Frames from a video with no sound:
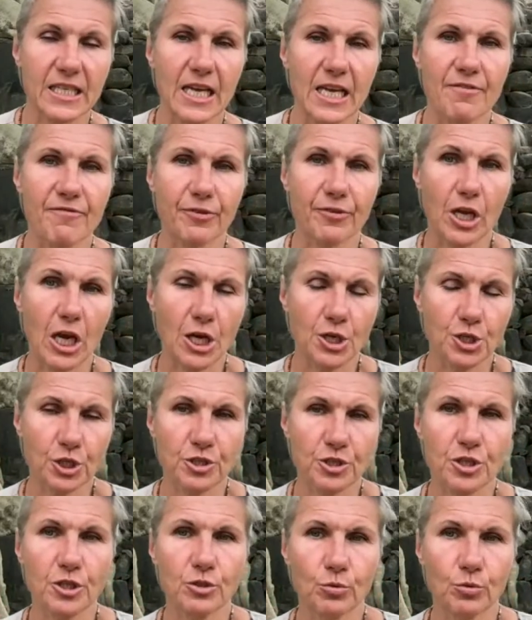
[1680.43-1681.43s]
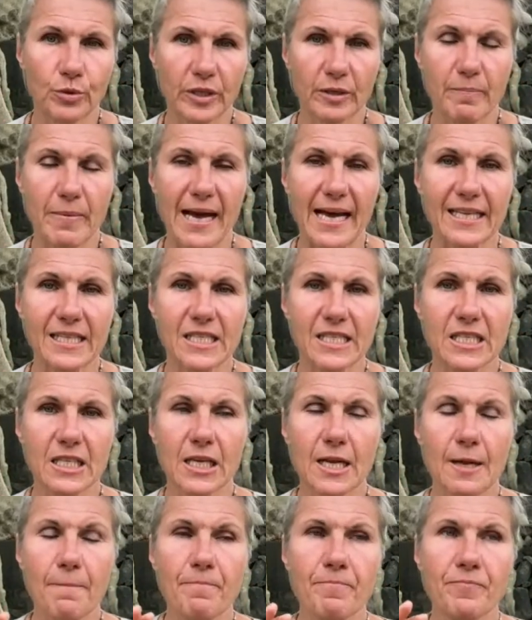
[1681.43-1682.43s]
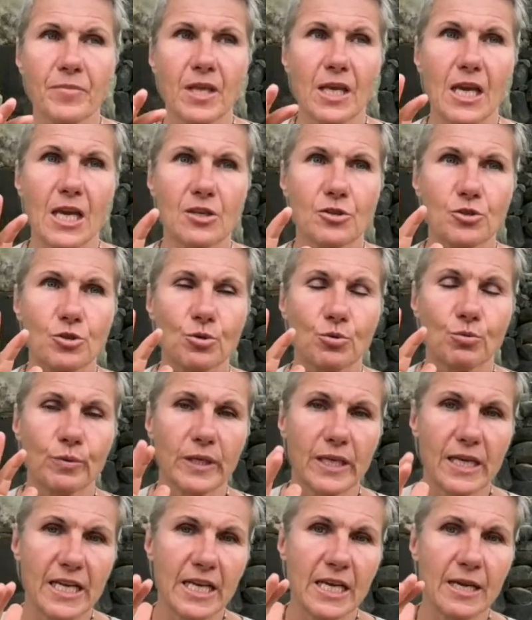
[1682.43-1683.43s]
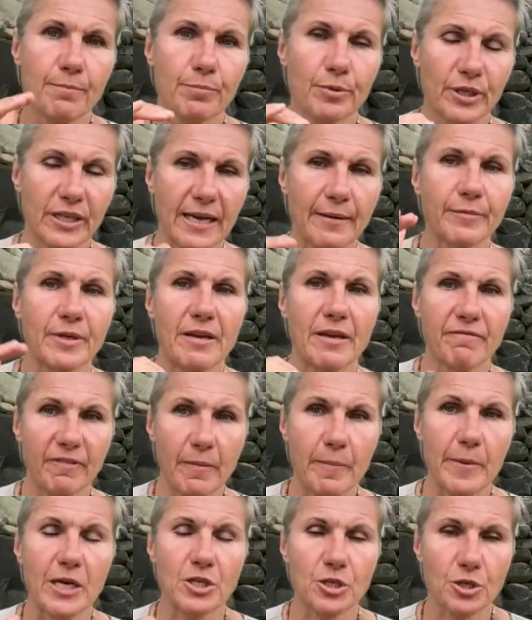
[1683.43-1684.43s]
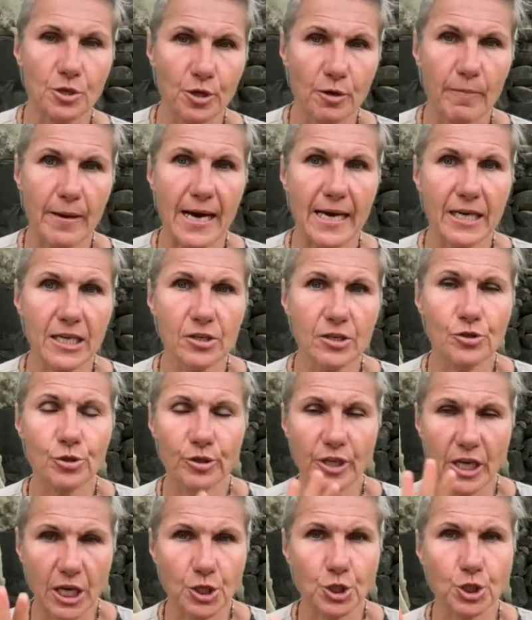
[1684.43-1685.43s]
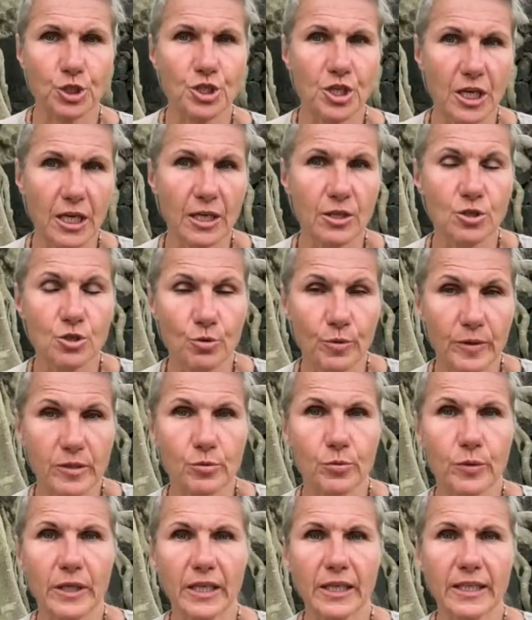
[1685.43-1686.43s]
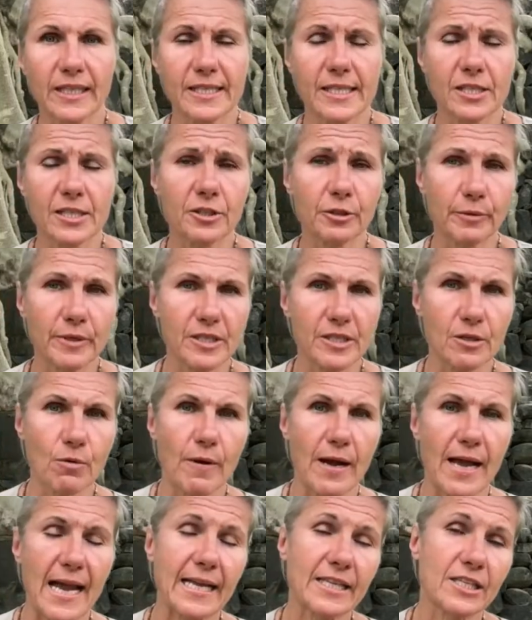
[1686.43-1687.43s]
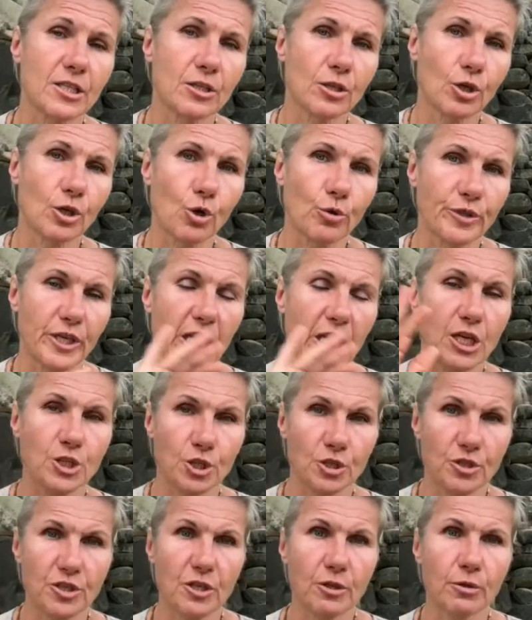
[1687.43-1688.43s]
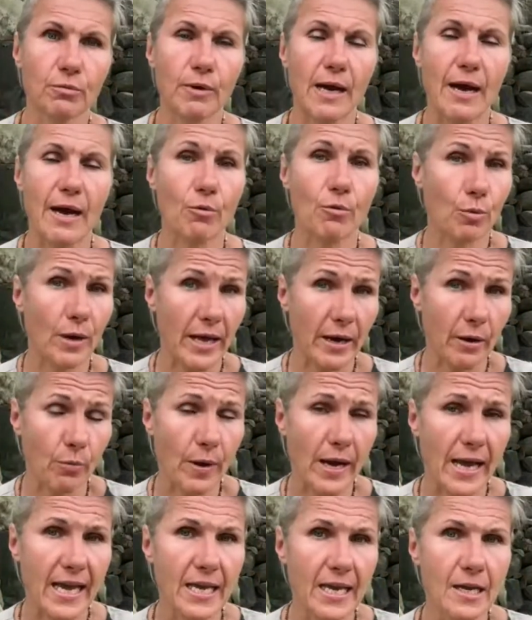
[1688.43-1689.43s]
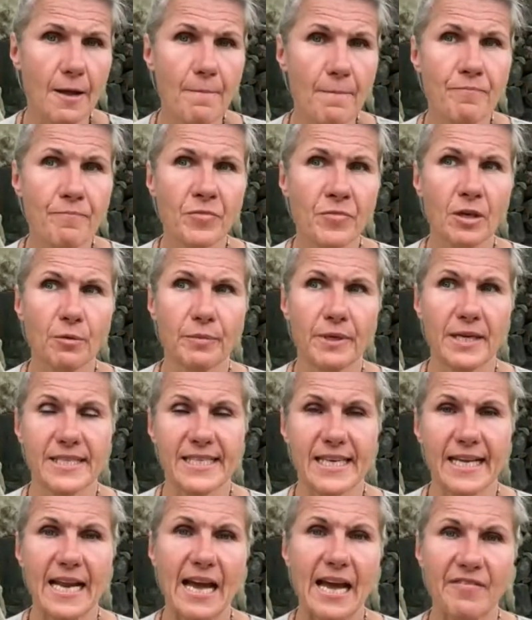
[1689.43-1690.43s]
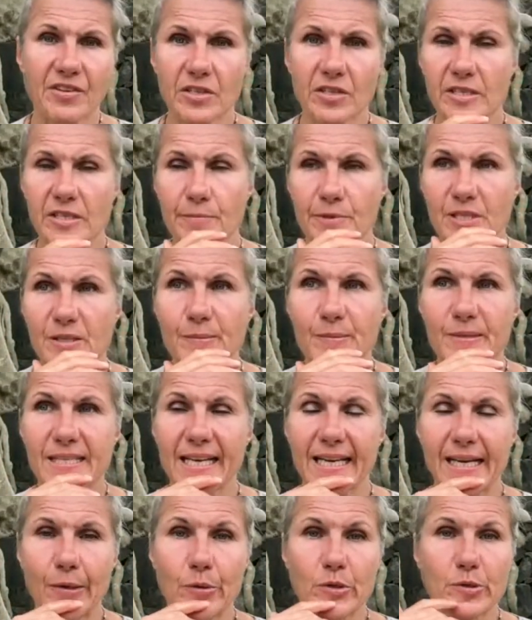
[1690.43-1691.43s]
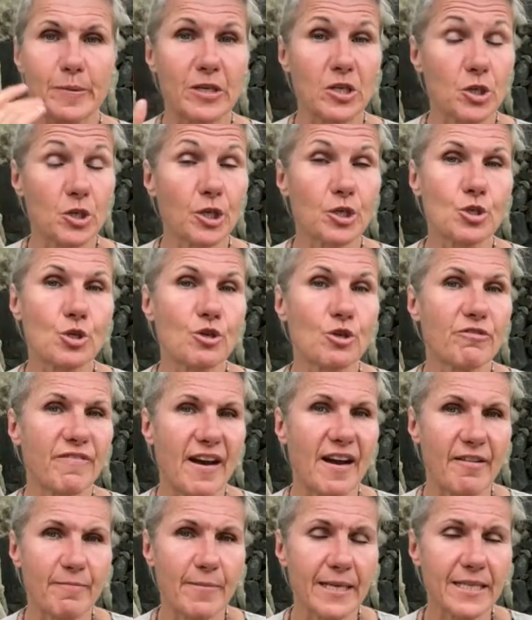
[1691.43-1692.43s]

and for the HRT to work best is to really bring up the inflammation in your body so the HRT can do its work. This is the reason why I didn't go the HRT route right away. When I started having symptoms, like I was mentioning to you 5